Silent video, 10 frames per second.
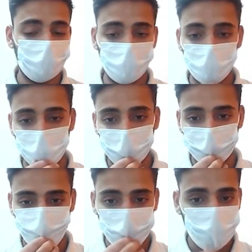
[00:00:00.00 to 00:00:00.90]
Okay,
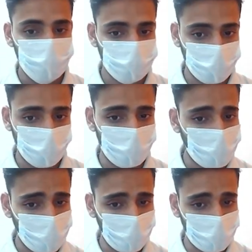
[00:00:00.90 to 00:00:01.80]
so now
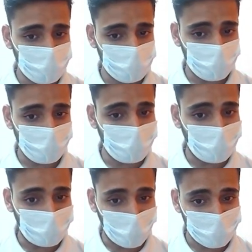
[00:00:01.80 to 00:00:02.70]
we can simply
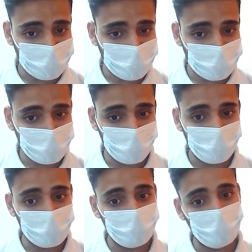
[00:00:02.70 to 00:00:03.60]
attach this C1
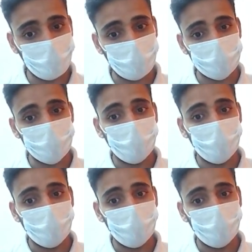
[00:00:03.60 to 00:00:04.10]
with previous